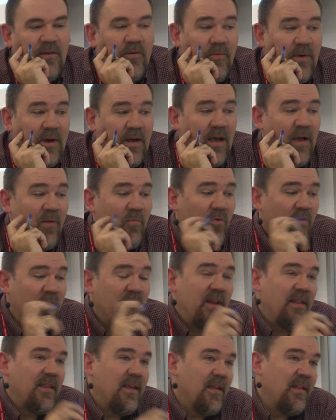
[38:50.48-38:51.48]
well, I'm
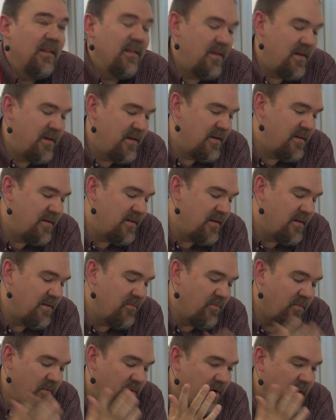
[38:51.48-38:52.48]
worried then,
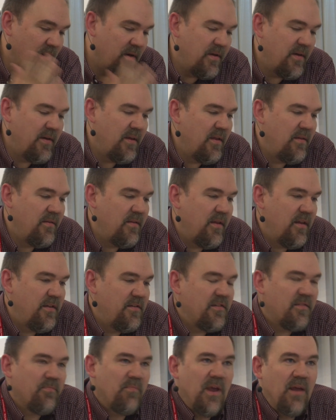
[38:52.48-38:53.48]
it
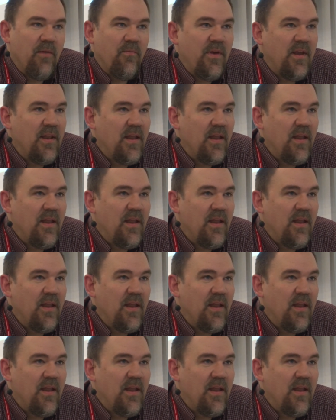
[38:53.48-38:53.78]
just may